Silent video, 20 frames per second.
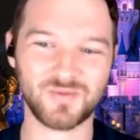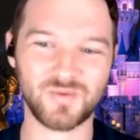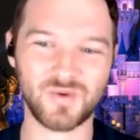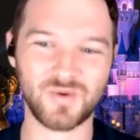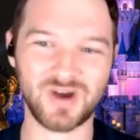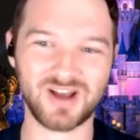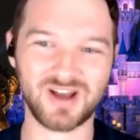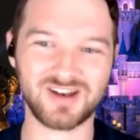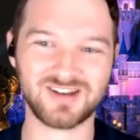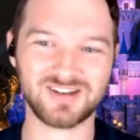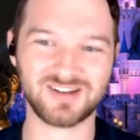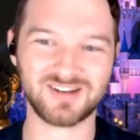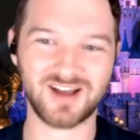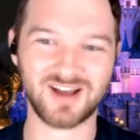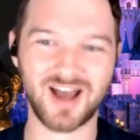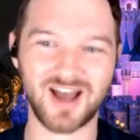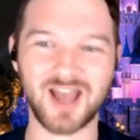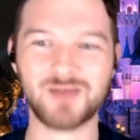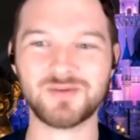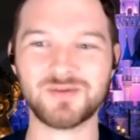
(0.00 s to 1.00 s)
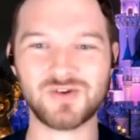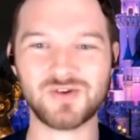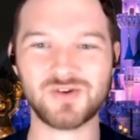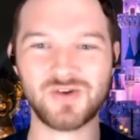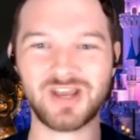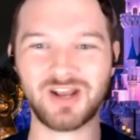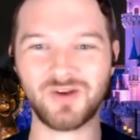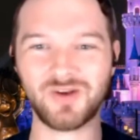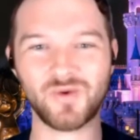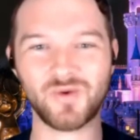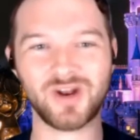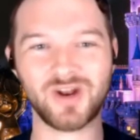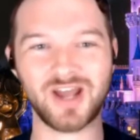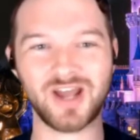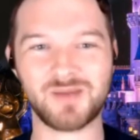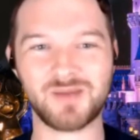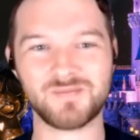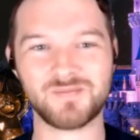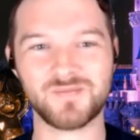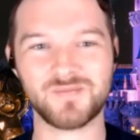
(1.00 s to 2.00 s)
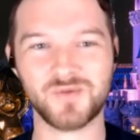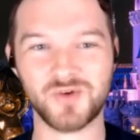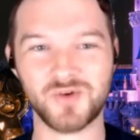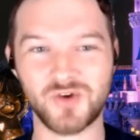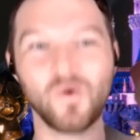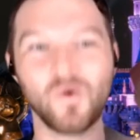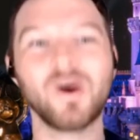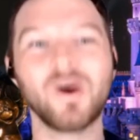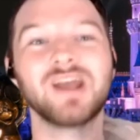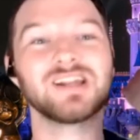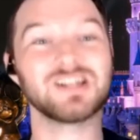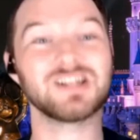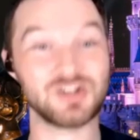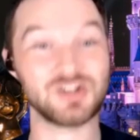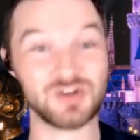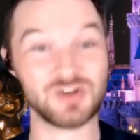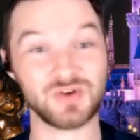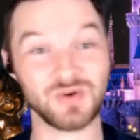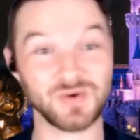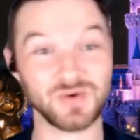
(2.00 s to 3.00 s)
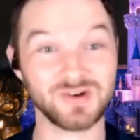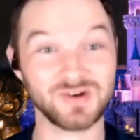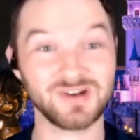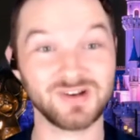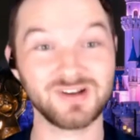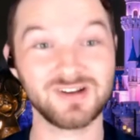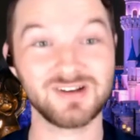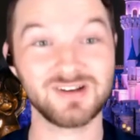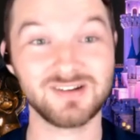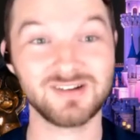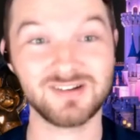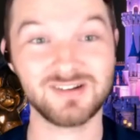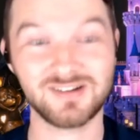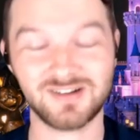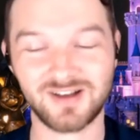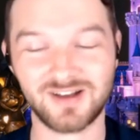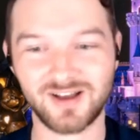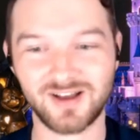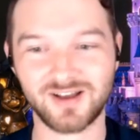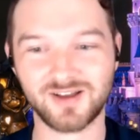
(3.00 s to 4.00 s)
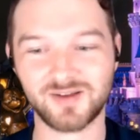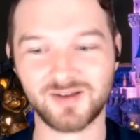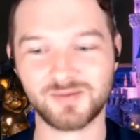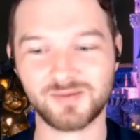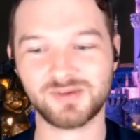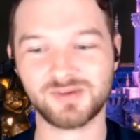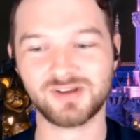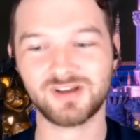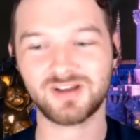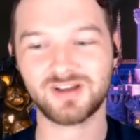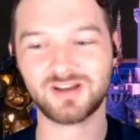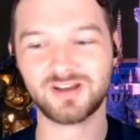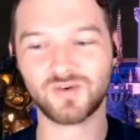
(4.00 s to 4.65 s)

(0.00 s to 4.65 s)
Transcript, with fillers: what I'm doing and what I'm going to do um,